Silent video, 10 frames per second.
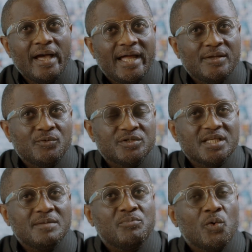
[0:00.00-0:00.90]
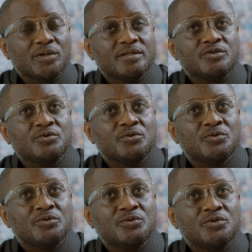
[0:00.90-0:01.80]
and it was important
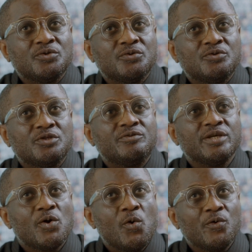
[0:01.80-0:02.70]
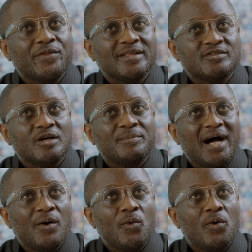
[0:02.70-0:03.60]
to record that
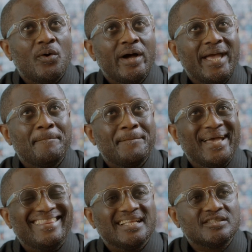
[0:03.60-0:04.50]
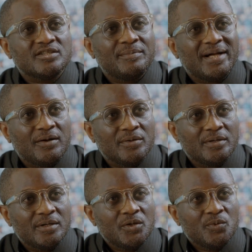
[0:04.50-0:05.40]
somehow or embed that somehow
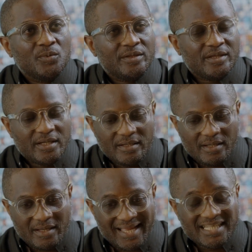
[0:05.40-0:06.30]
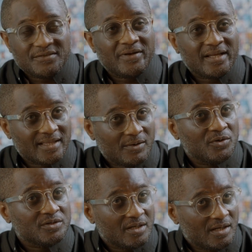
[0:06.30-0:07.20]
within an artifact that
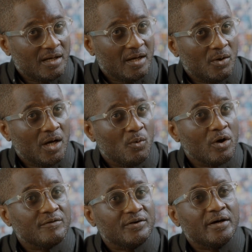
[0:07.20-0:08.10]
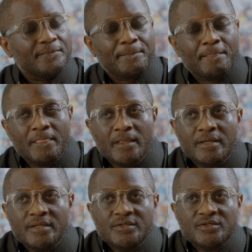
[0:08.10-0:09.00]
was a work of art.
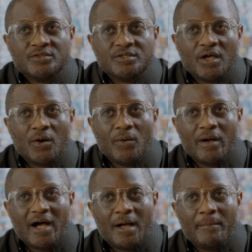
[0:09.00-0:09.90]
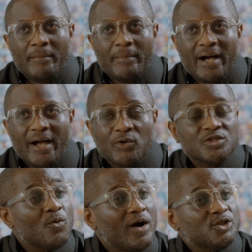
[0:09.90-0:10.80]
So I
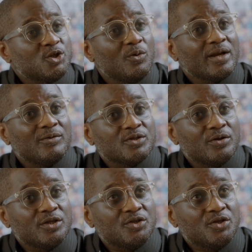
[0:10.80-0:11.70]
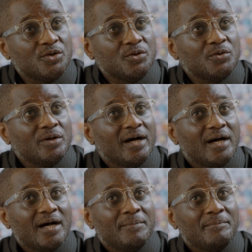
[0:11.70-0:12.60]
wasn't quite sure what I was going to do,
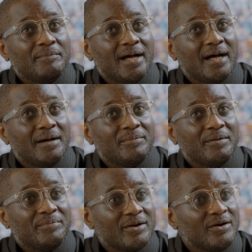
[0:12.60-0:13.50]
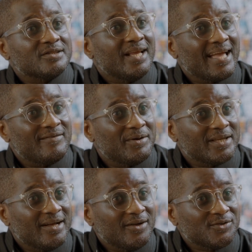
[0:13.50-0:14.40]
but because, like
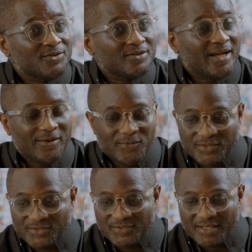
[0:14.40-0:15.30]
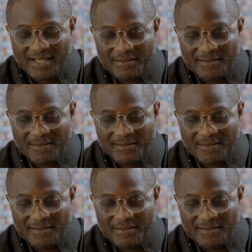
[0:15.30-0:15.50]
everybody else, I was,